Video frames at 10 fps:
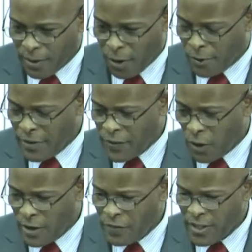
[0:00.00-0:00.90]
Or
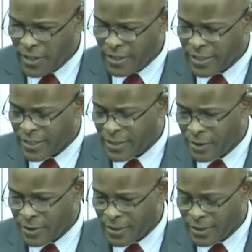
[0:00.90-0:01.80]
if
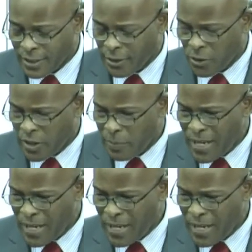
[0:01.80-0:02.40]
you could only